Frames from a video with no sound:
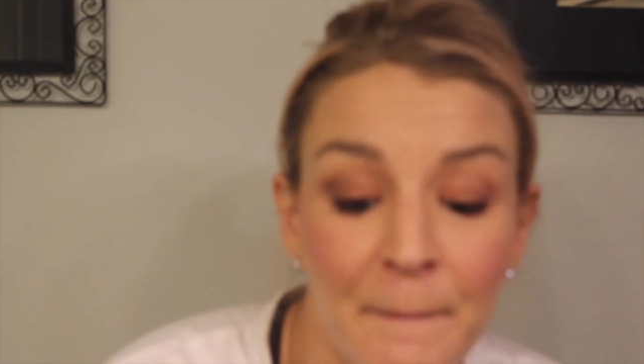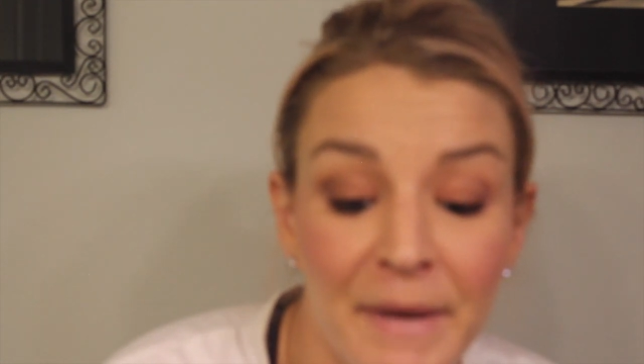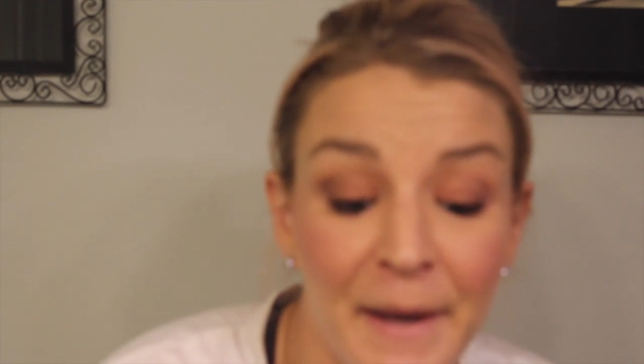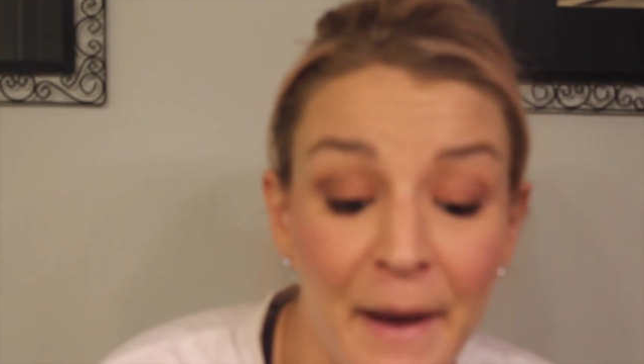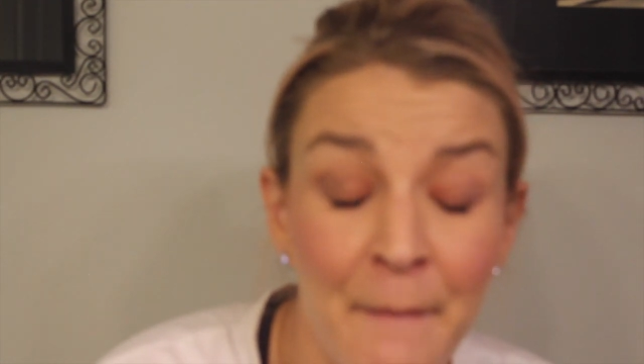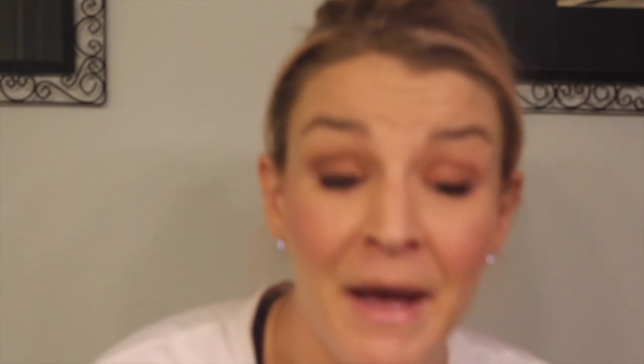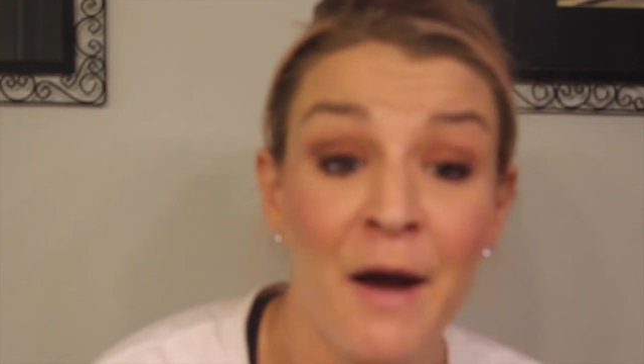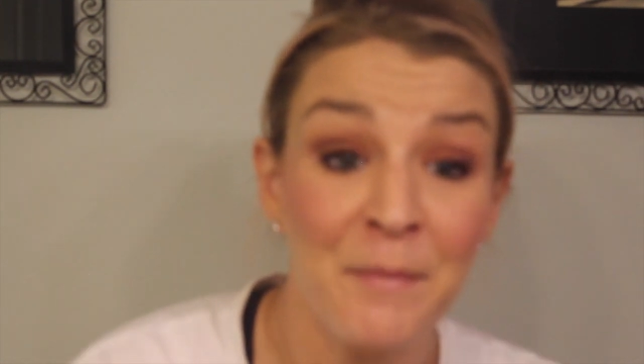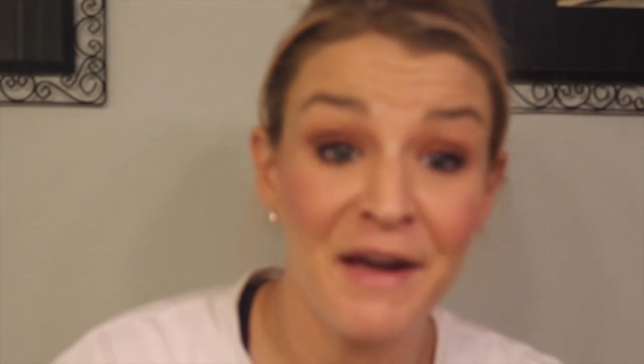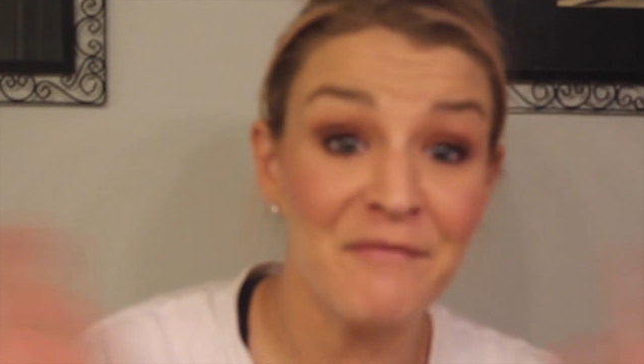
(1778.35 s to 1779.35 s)
But, I
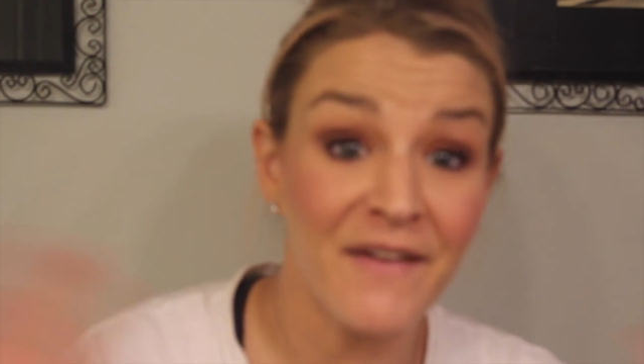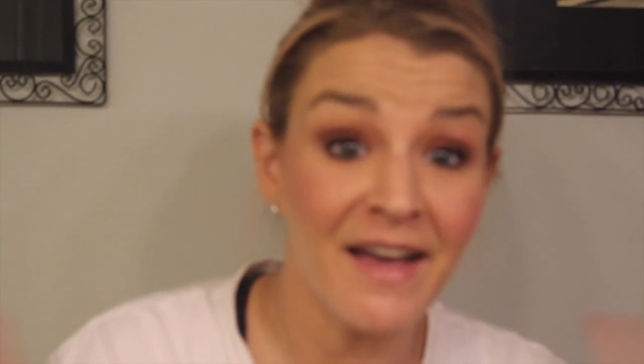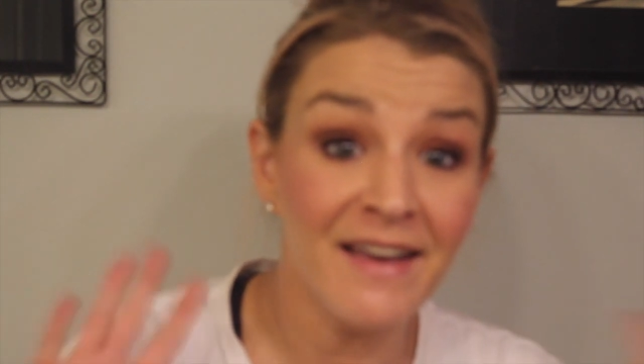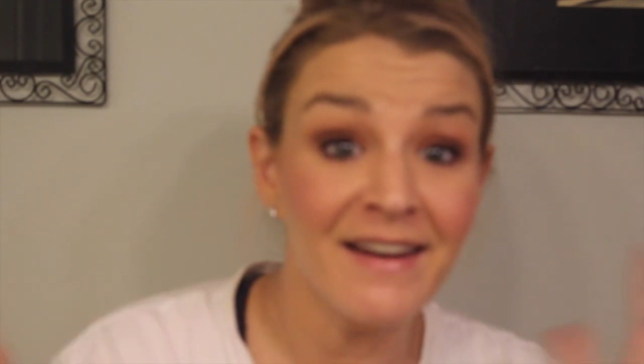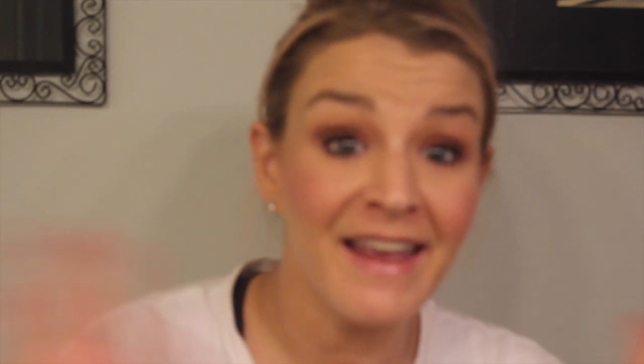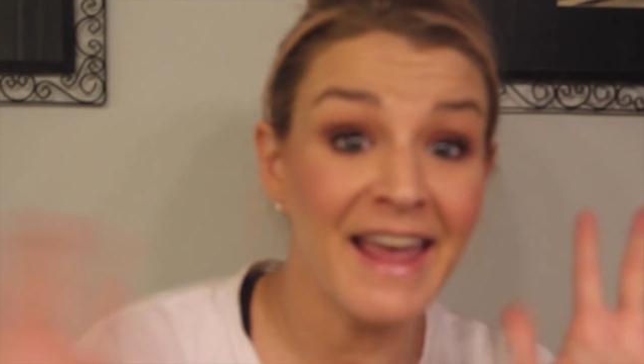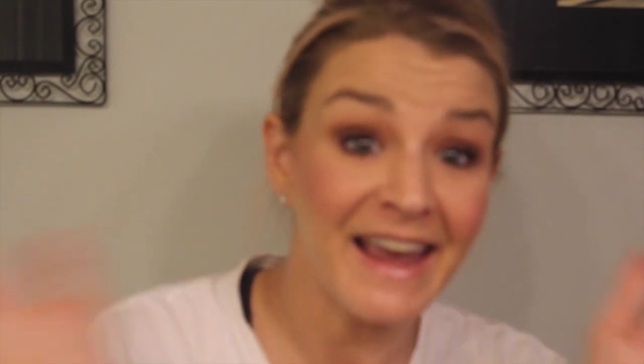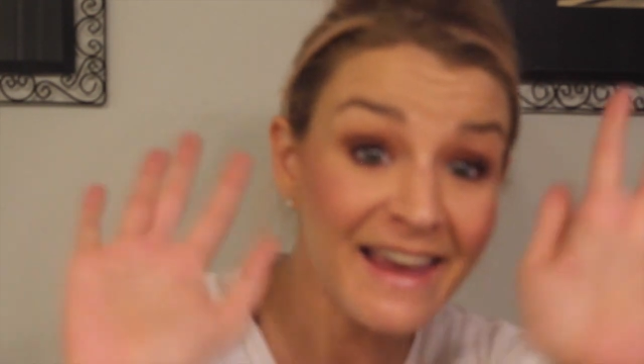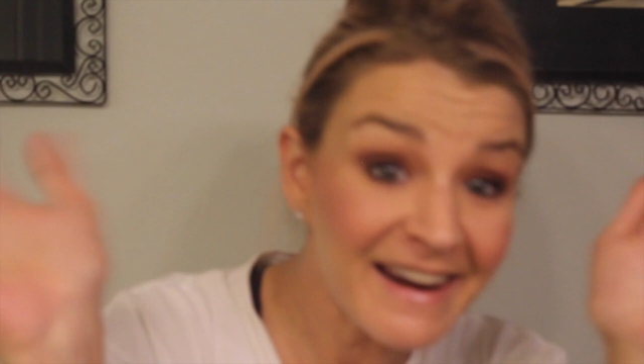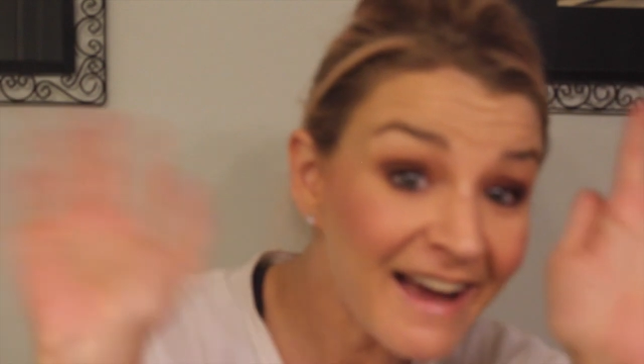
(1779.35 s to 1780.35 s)
hope you have fun,
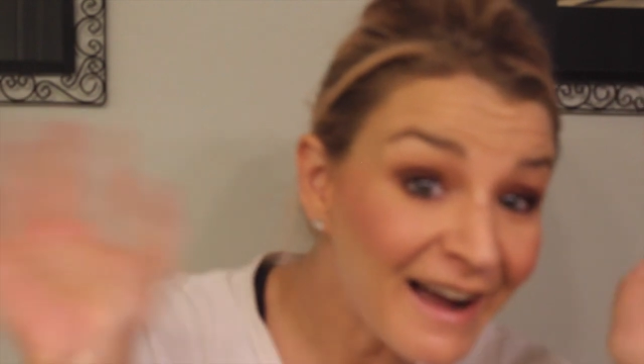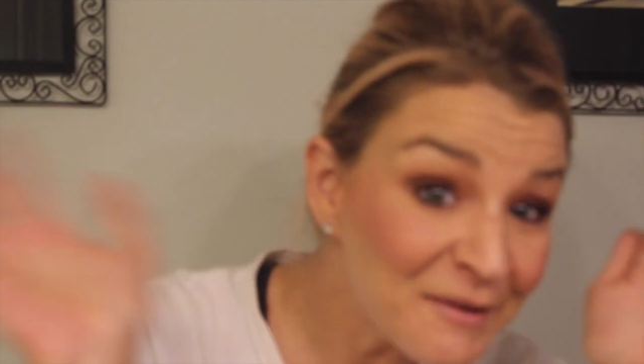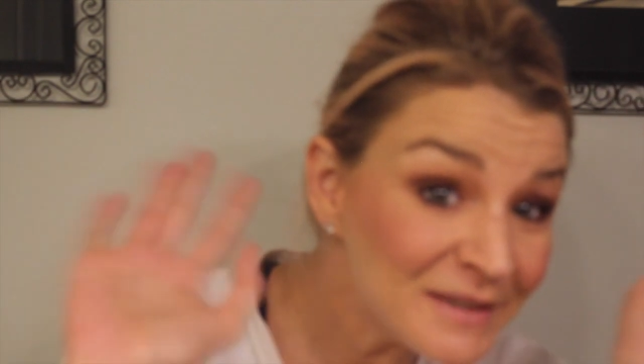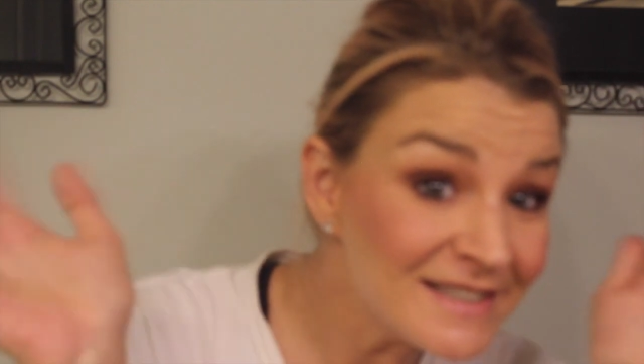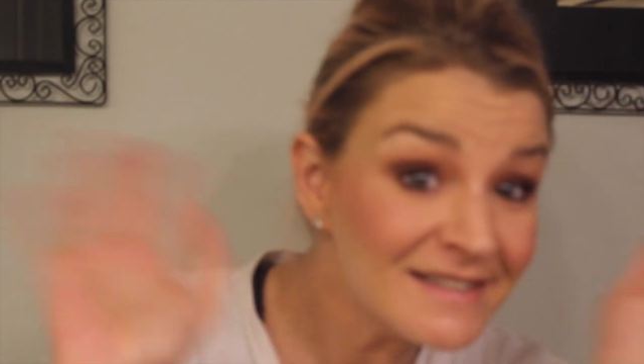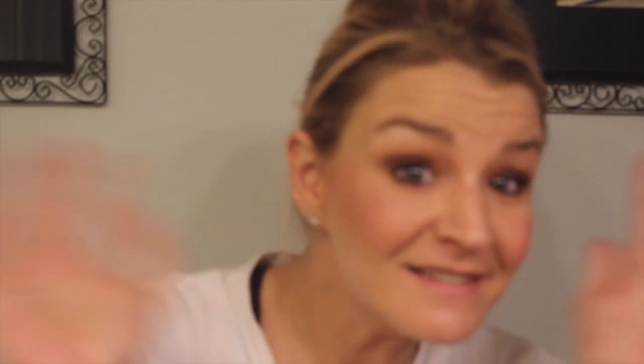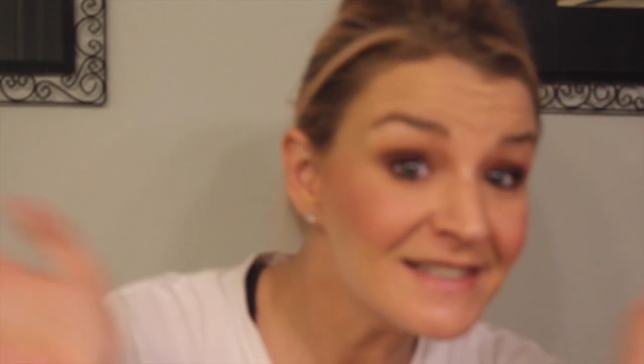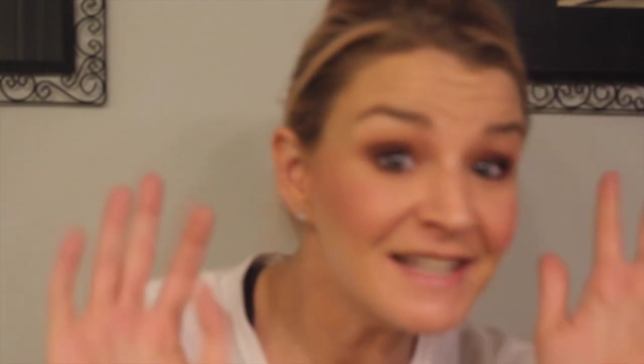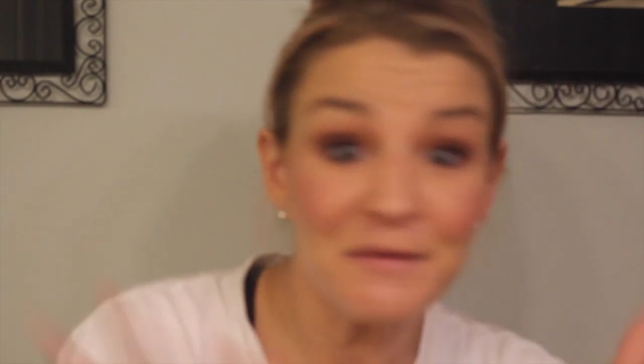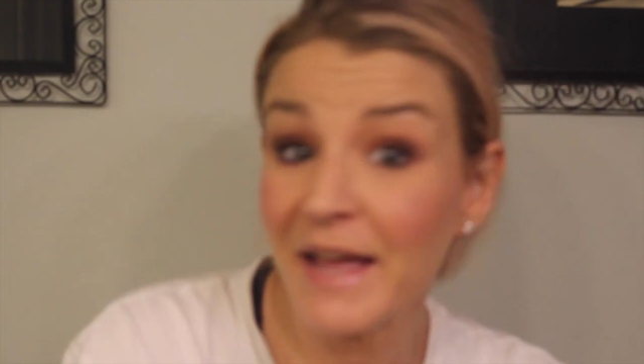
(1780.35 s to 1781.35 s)
and I will
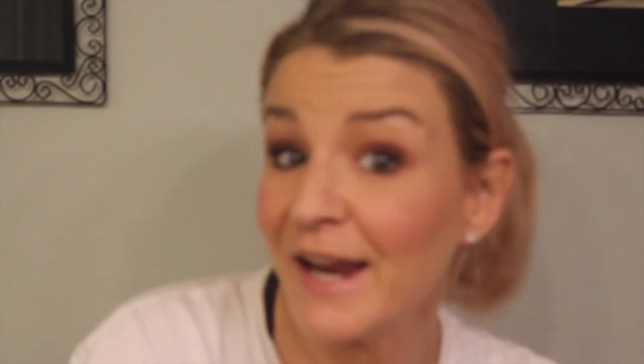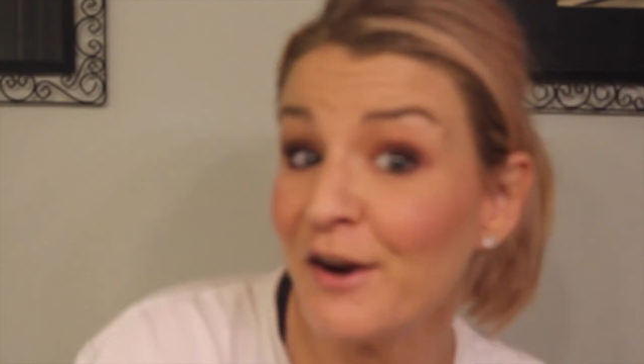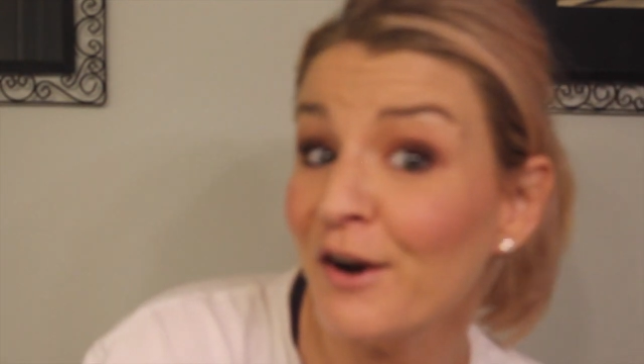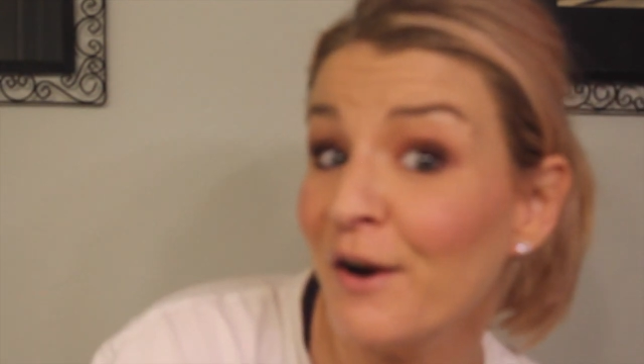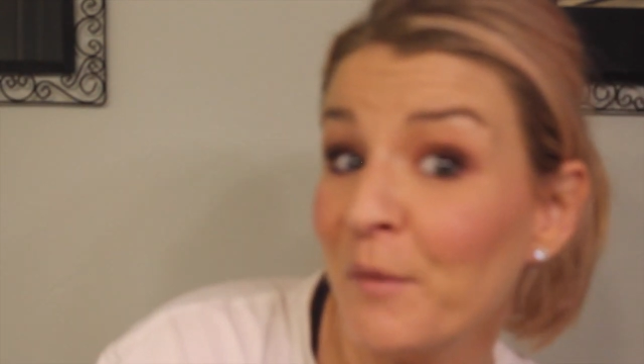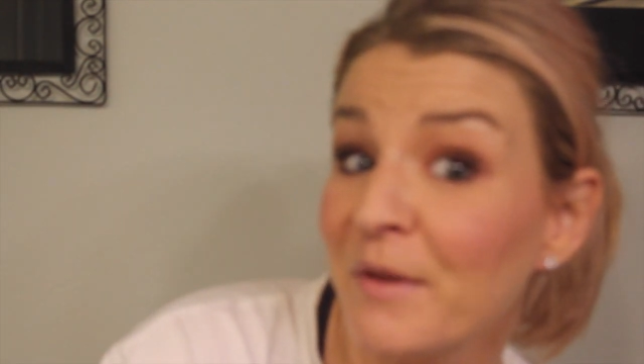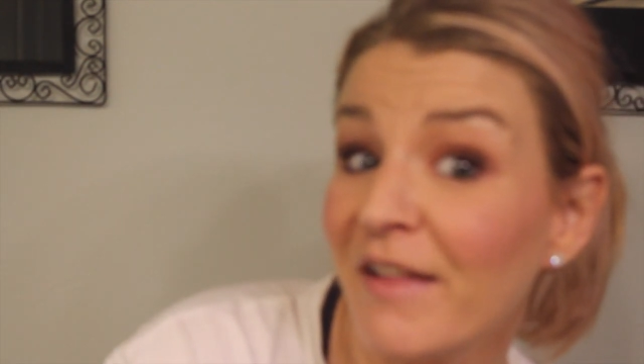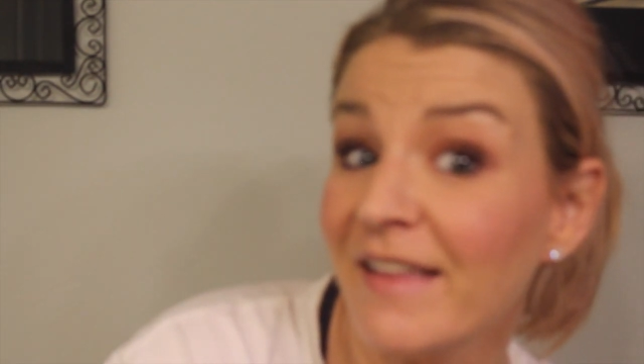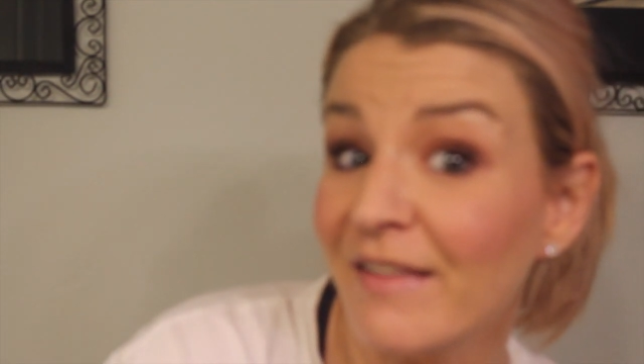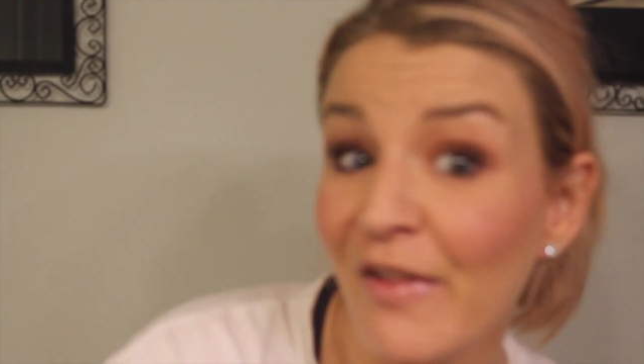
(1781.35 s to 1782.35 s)
see you later. Hope you like the